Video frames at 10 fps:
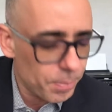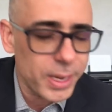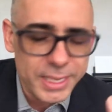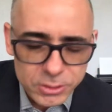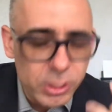
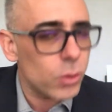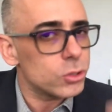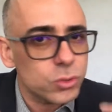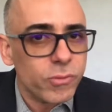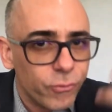It's like the
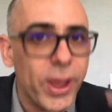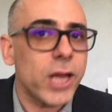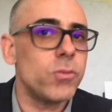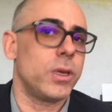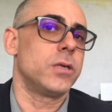business
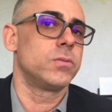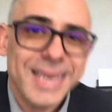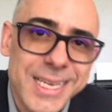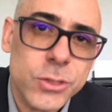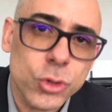from hell.